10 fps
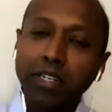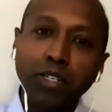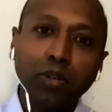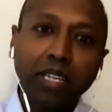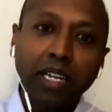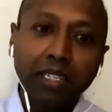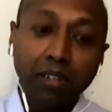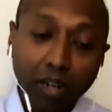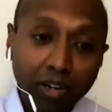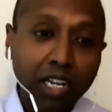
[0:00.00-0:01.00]
you know that there
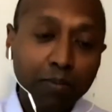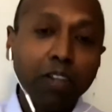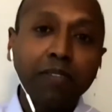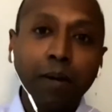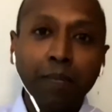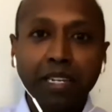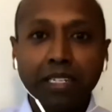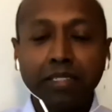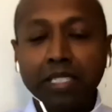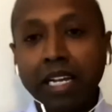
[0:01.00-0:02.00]
are a couple of
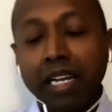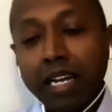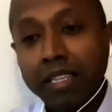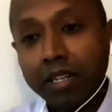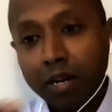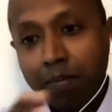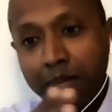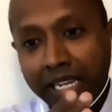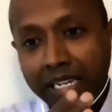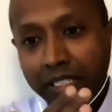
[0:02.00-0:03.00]
companies that are
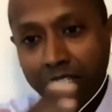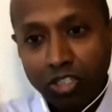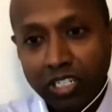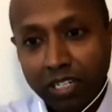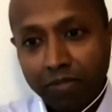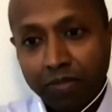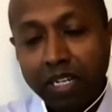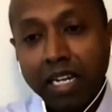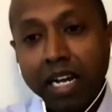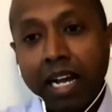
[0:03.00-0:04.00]
making the shift
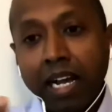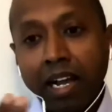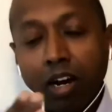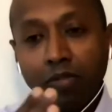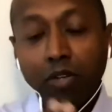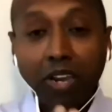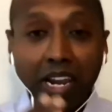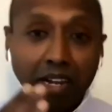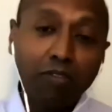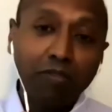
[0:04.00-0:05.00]
of
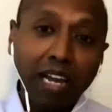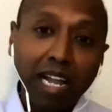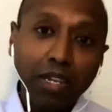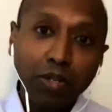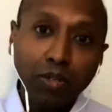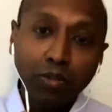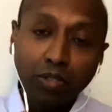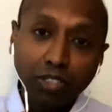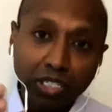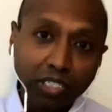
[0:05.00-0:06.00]
creating value
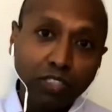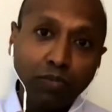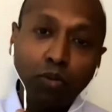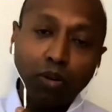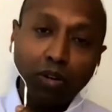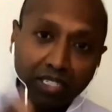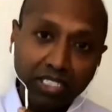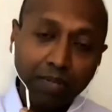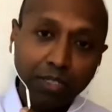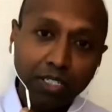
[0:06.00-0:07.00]
just for
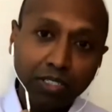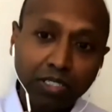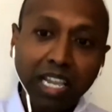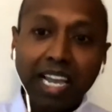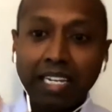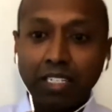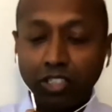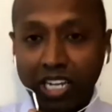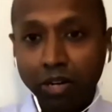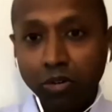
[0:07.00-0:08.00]
customers and
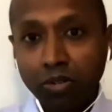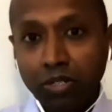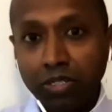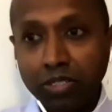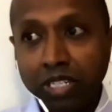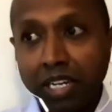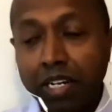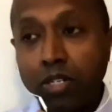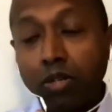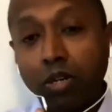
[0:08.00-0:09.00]
shareholders,
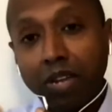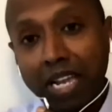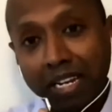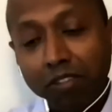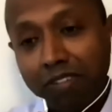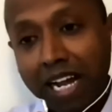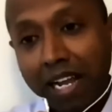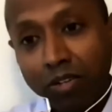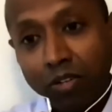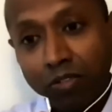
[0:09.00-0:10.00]
to creating
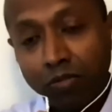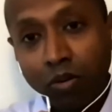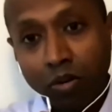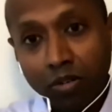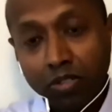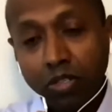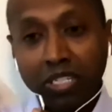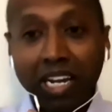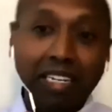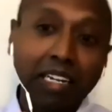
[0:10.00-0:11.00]
value for
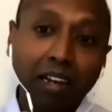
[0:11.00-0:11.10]
society at